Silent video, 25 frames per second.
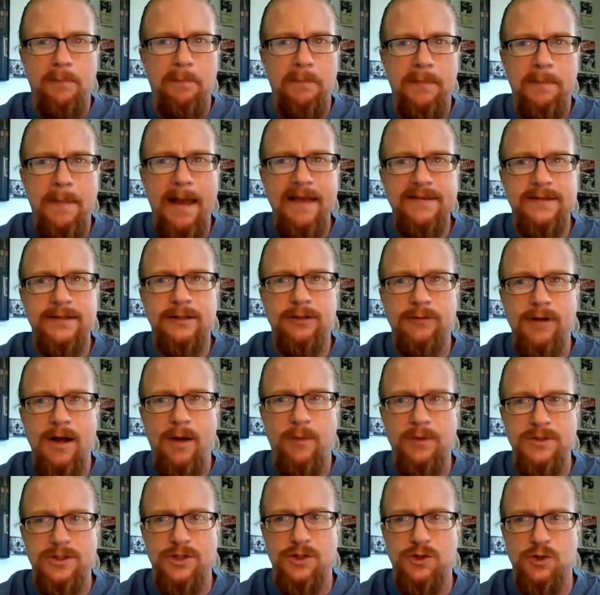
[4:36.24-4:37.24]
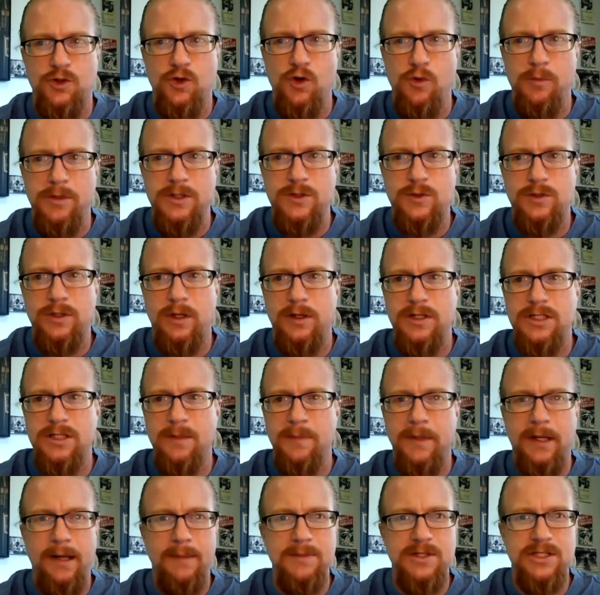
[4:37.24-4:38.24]
messing around with Zoom is, is,
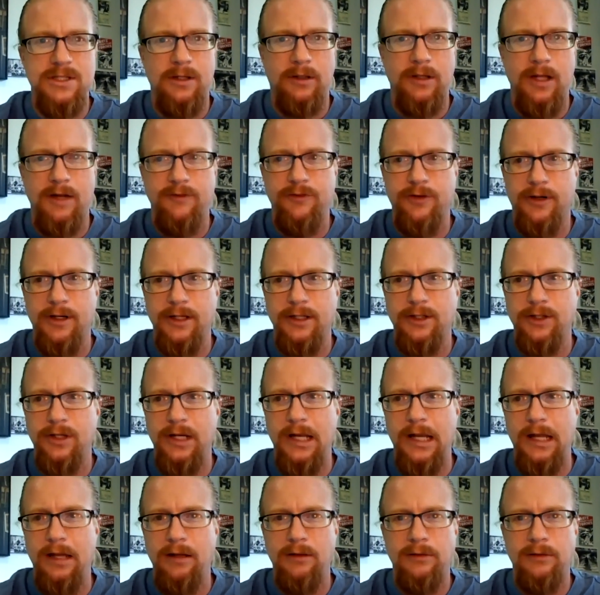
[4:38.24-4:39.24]
something I'm still not very good at.